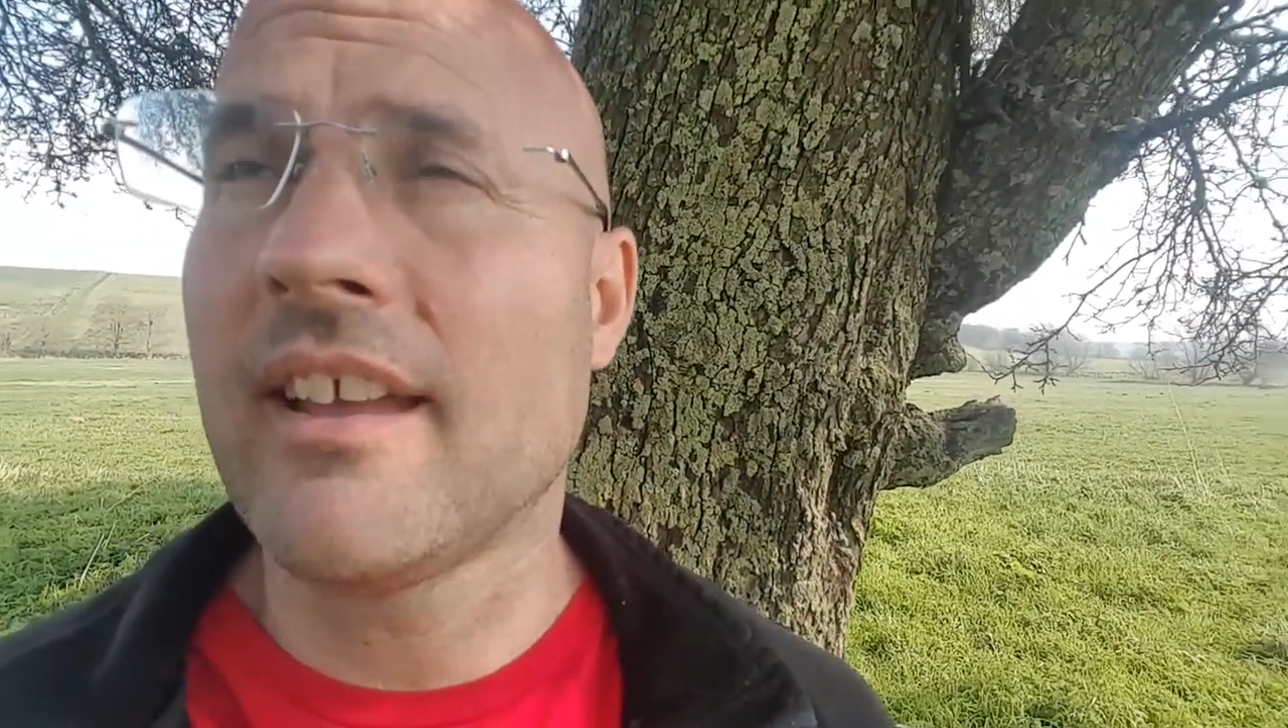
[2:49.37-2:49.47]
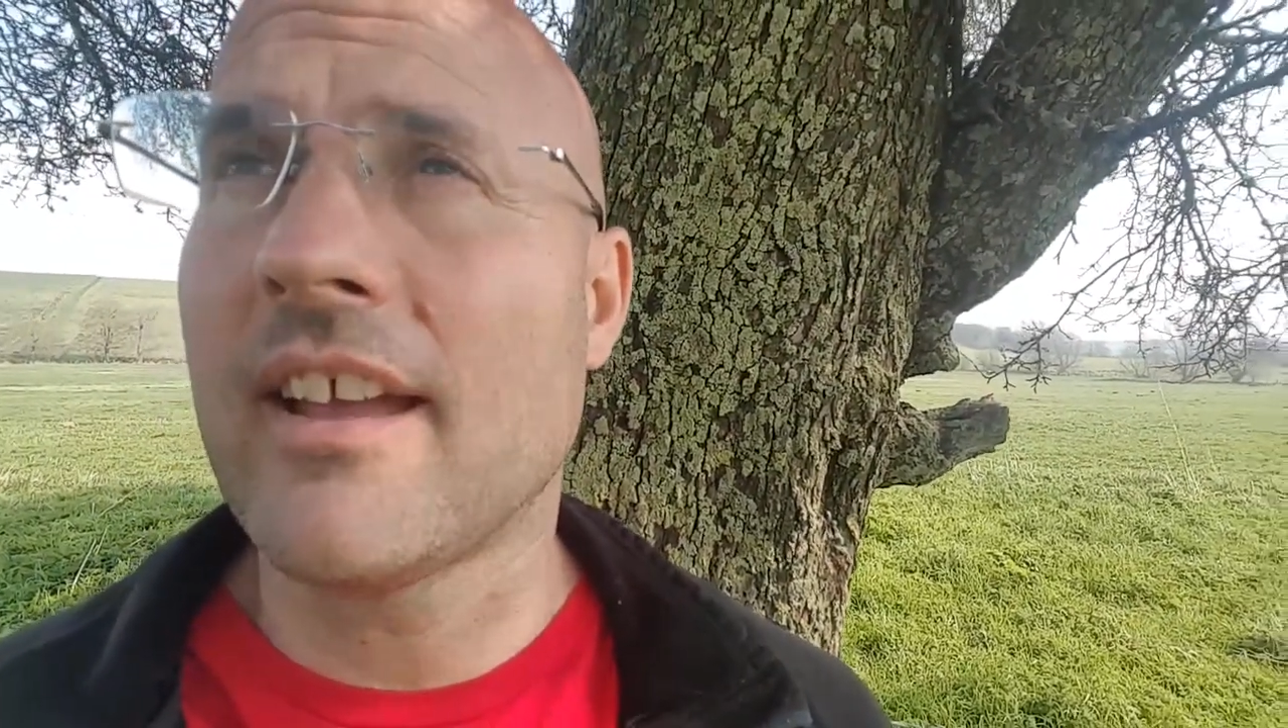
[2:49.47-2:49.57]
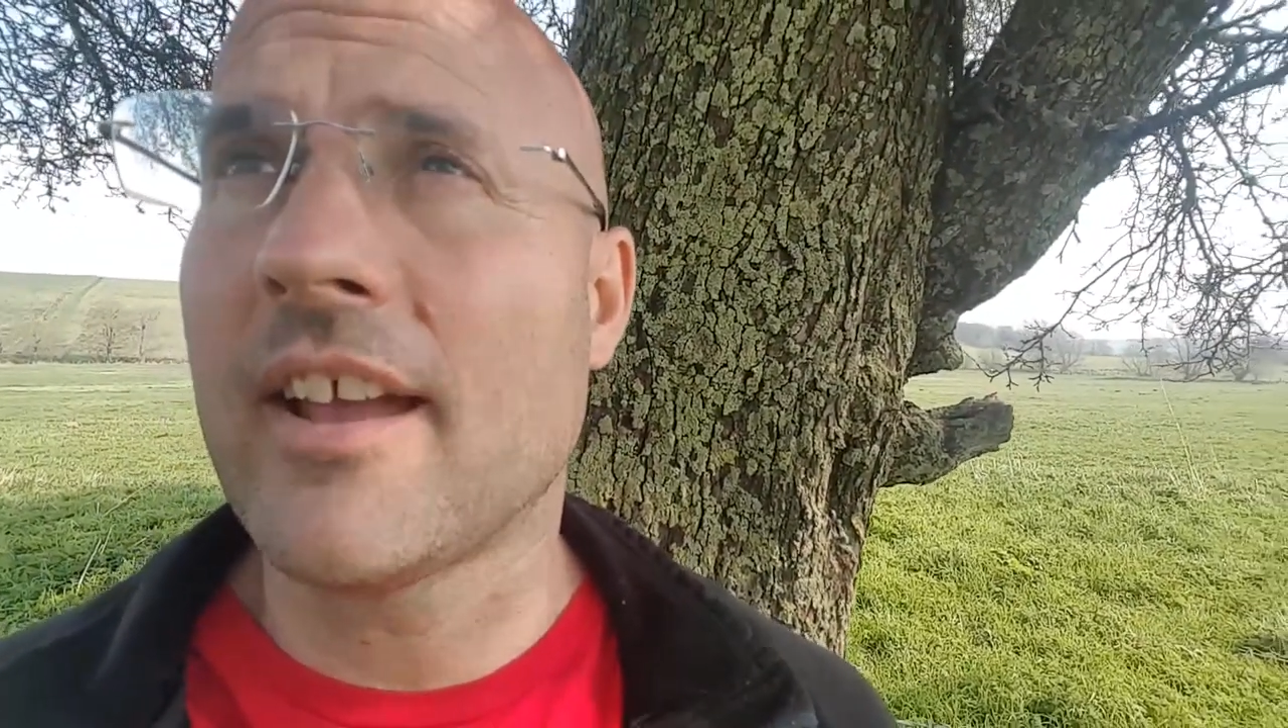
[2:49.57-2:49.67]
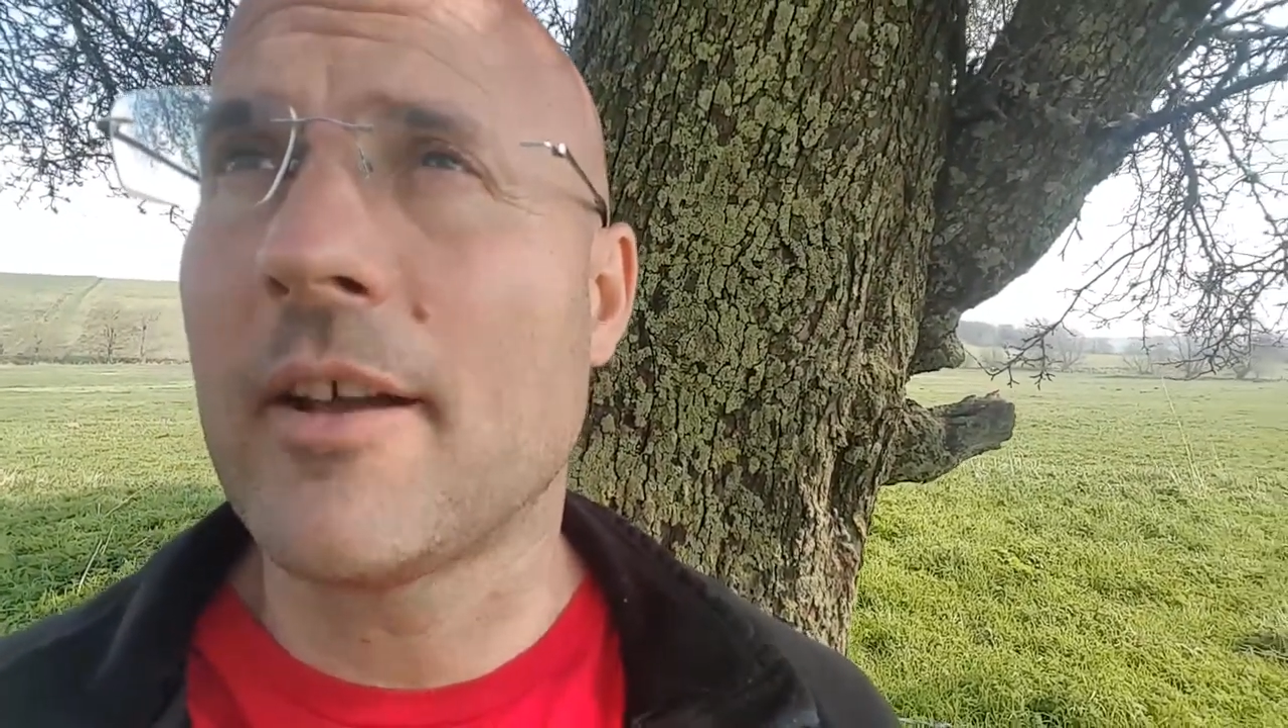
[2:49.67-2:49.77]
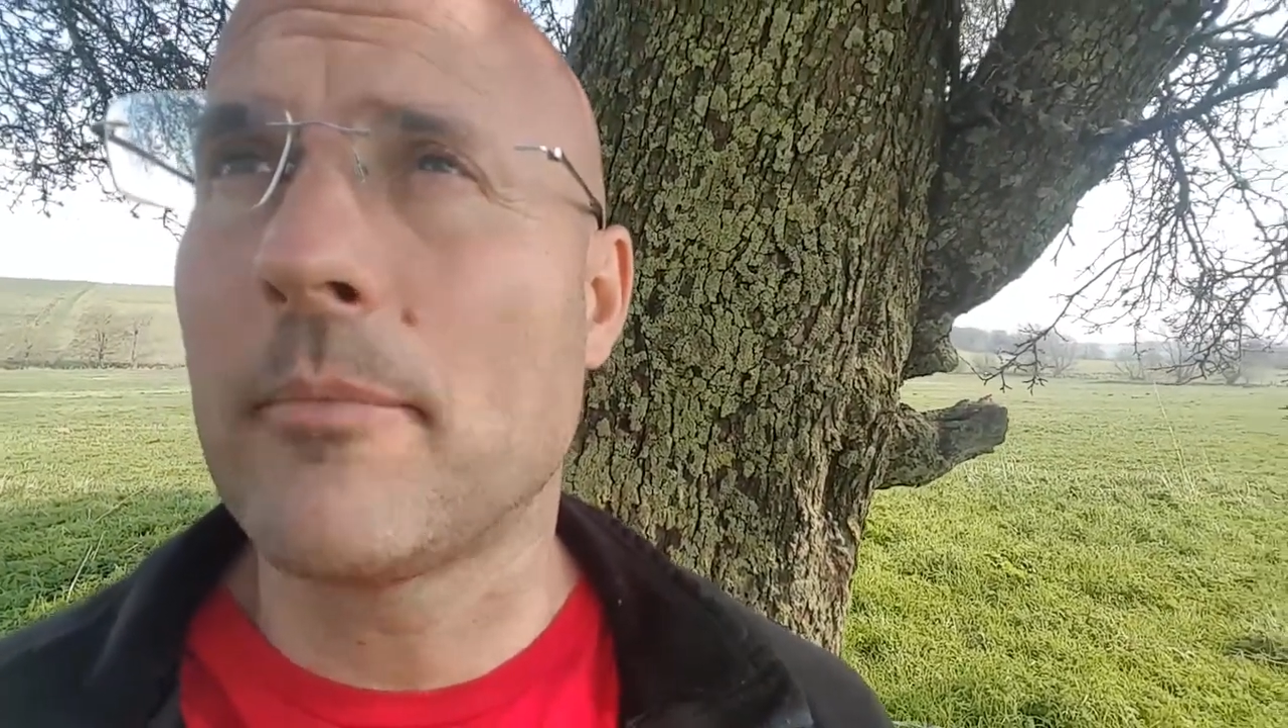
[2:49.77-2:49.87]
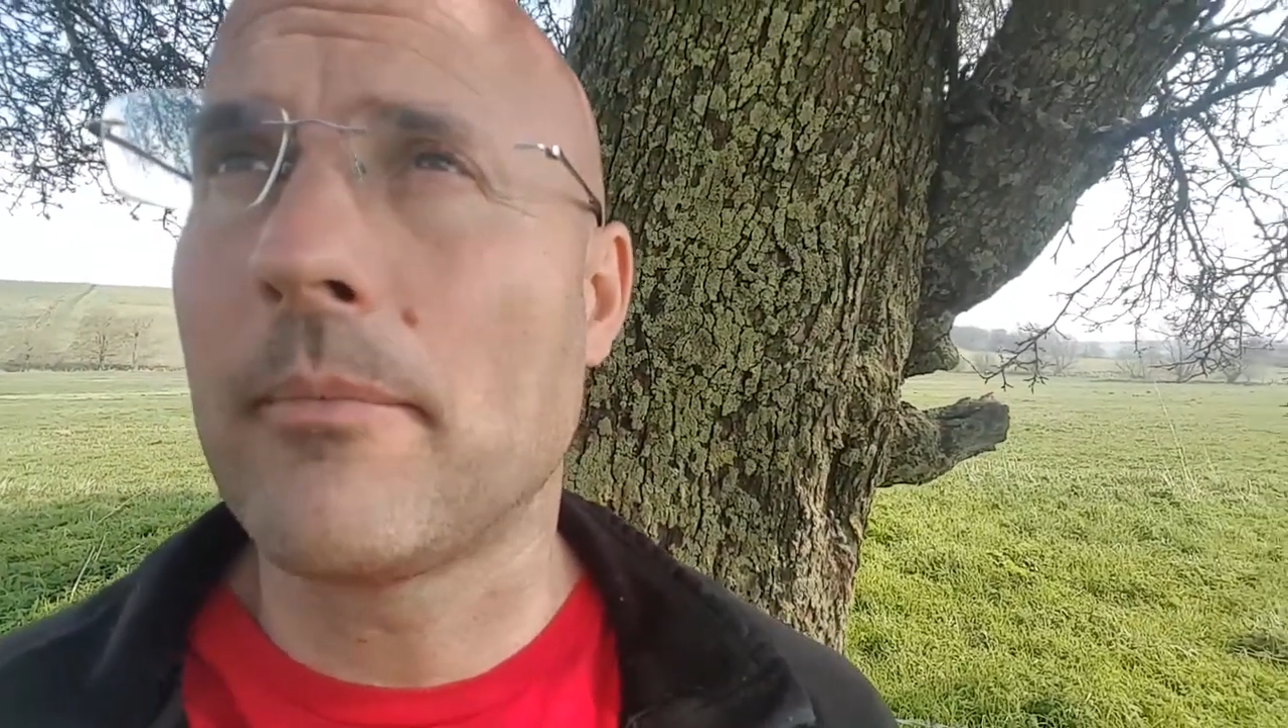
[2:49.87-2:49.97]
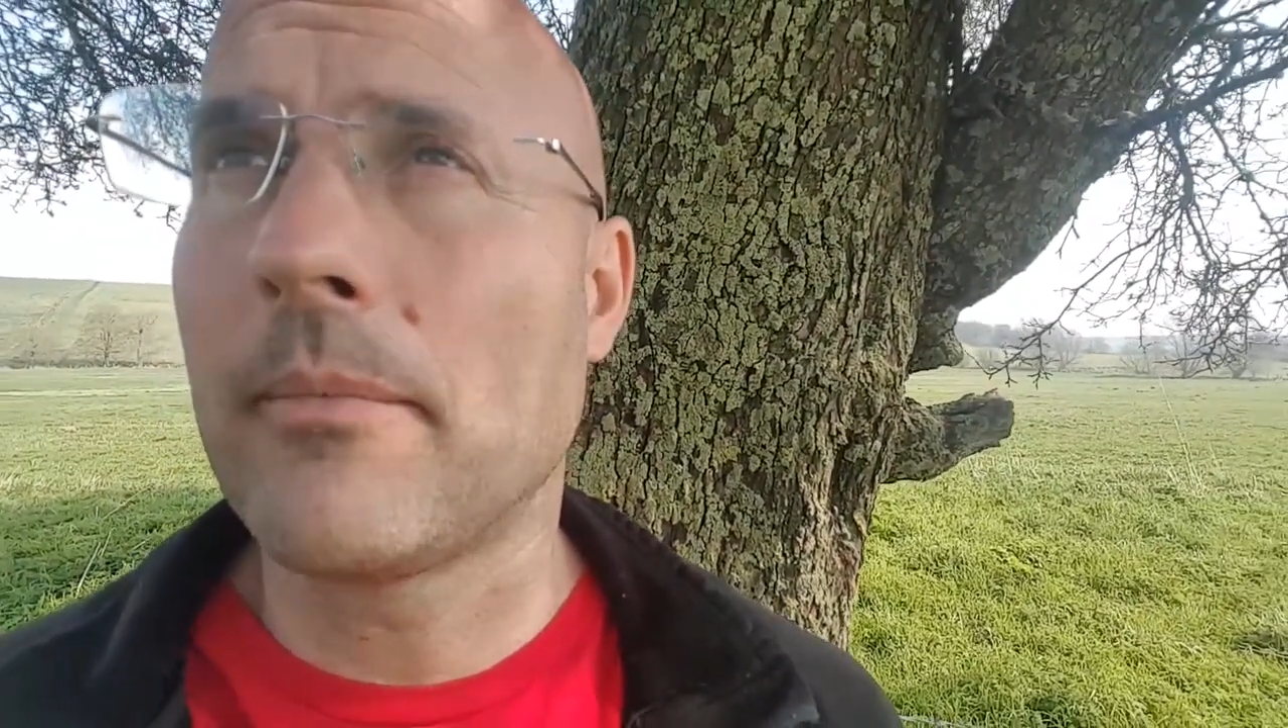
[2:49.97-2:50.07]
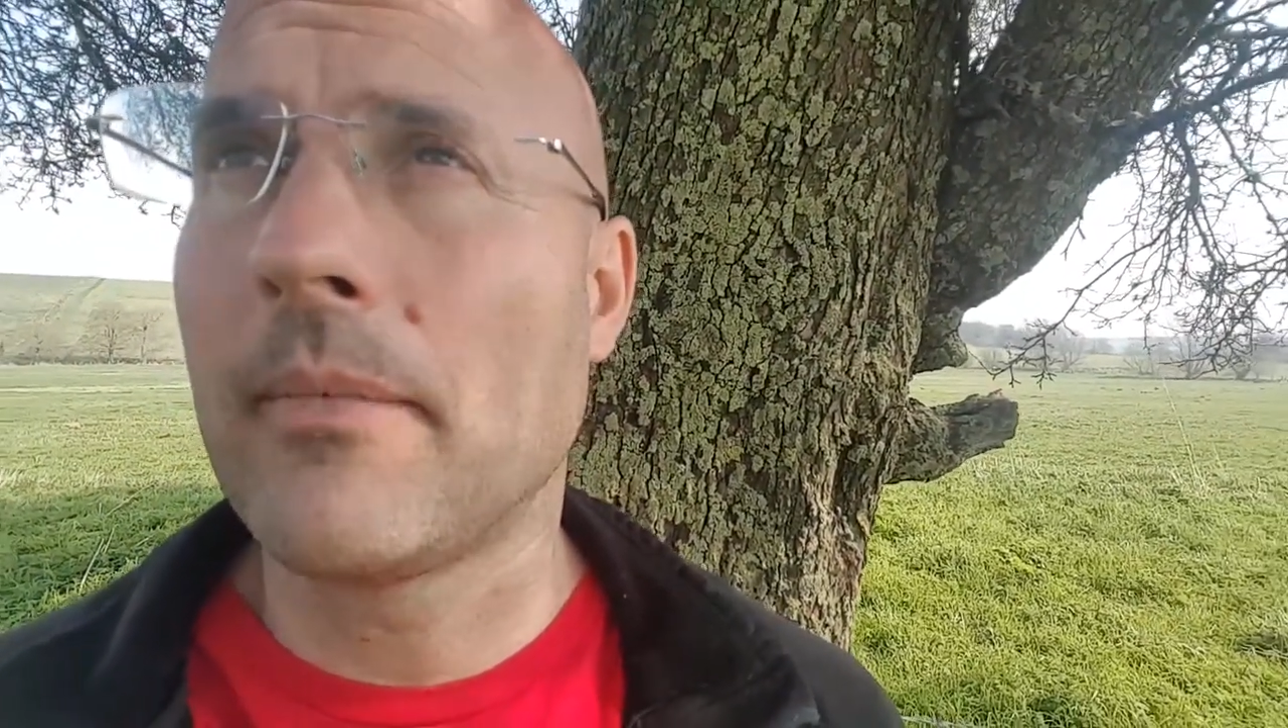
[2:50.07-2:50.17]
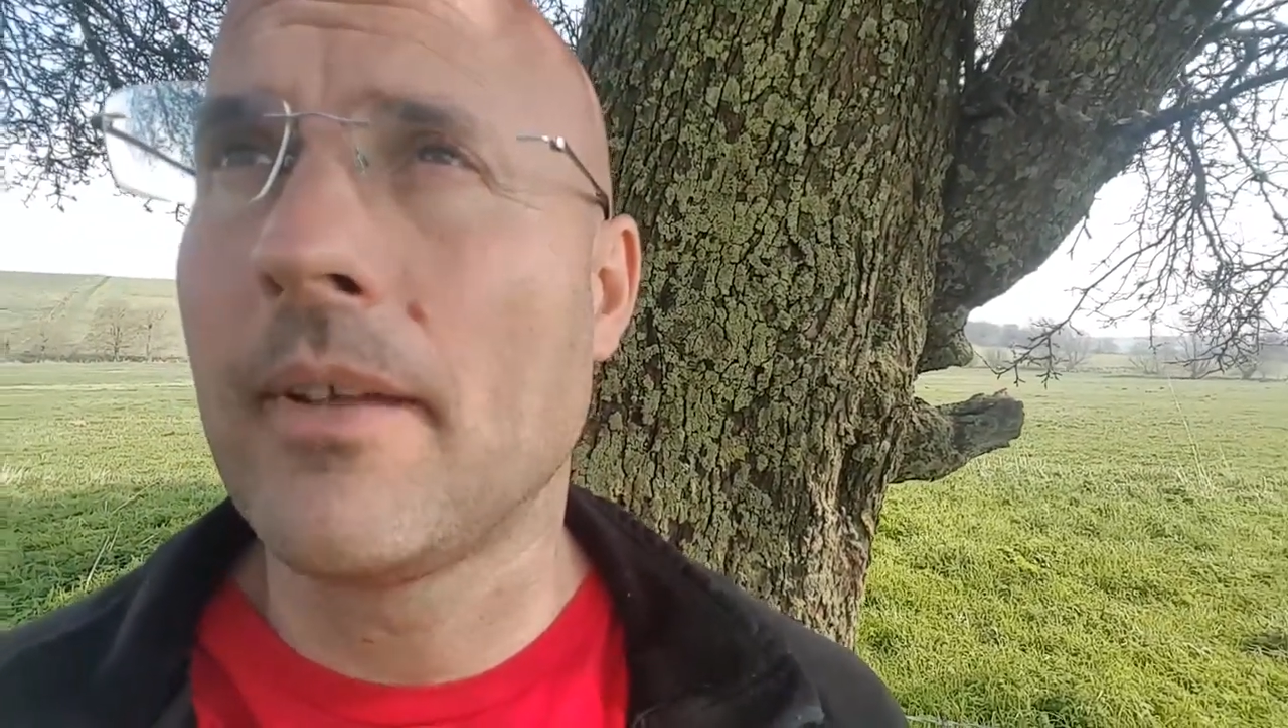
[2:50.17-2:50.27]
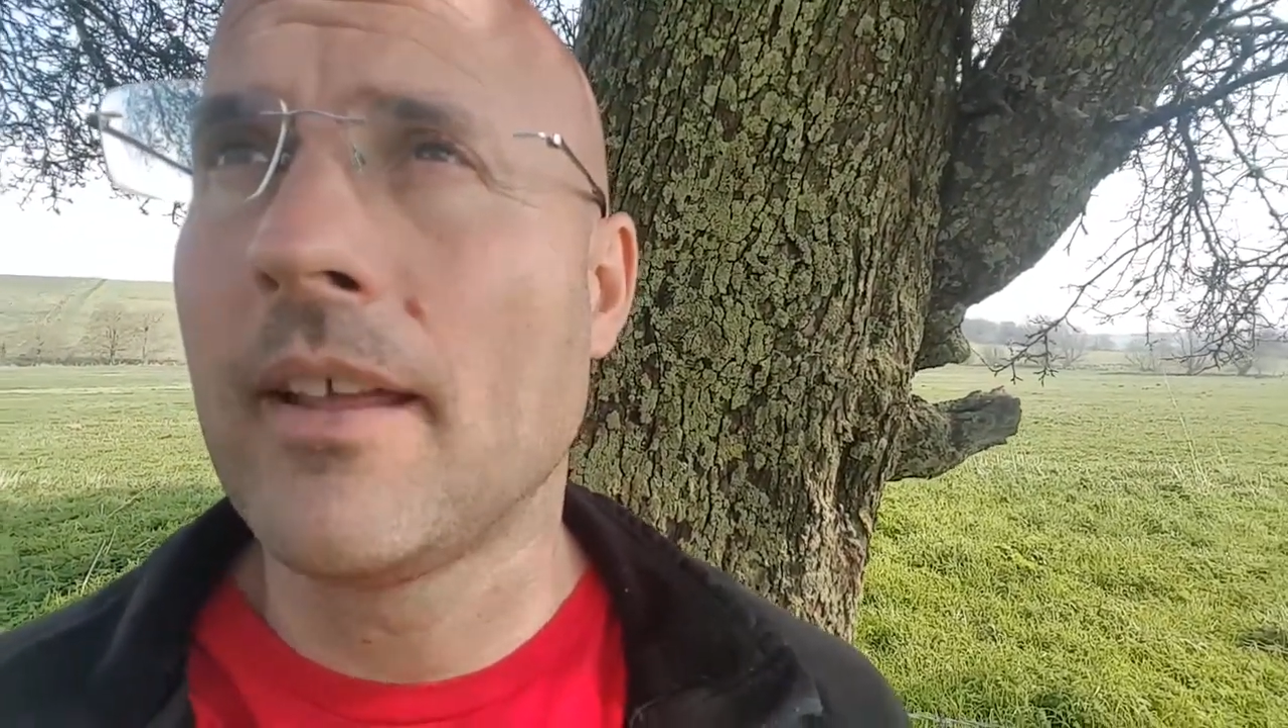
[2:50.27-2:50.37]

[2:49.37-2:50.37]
Um,